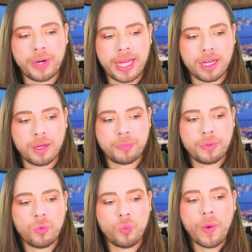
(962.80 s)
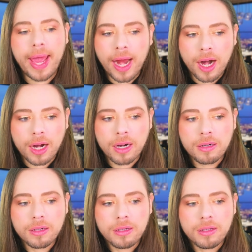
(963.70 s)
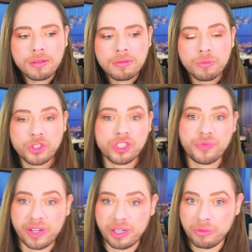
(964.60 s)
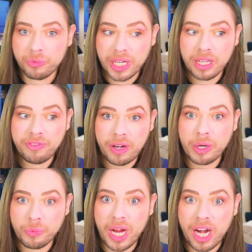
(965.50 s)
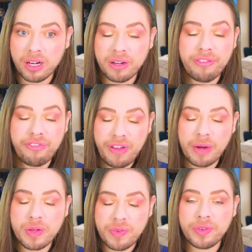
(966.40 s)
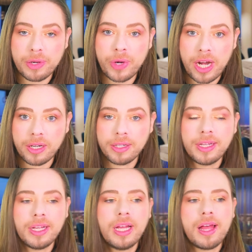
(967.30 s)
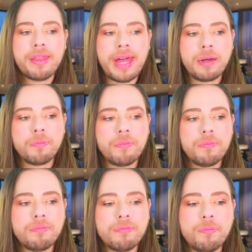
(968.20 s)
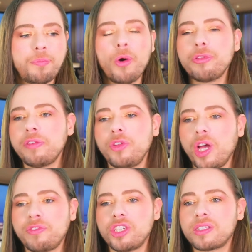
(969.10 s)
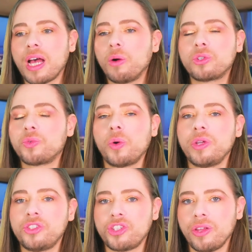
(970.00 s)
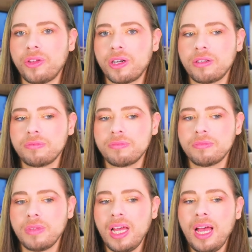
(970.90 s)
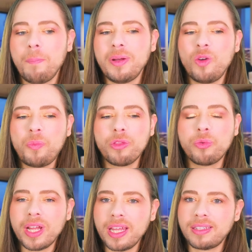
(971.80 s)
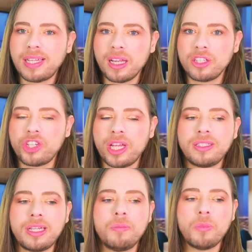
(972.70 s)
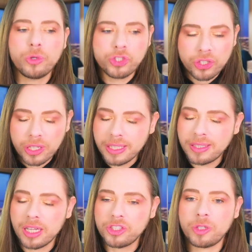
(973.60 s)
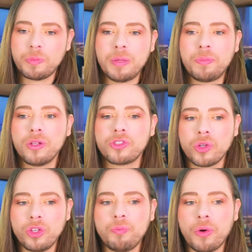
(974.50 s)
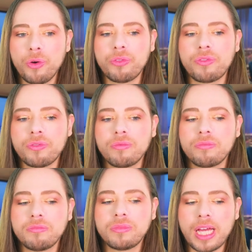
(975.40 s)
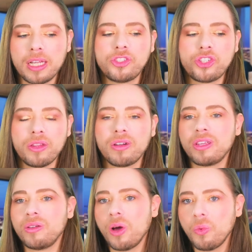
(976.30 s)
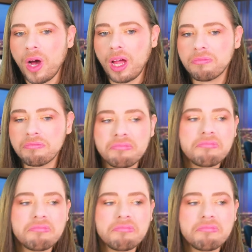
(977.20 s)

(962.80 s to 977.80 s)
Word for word: breakup, where, which is very, really very rare, very, very rare, that both of you have just outgrown each other. But you're both really intelligent and emotionally intelligent people, so you both tell each other, you know what?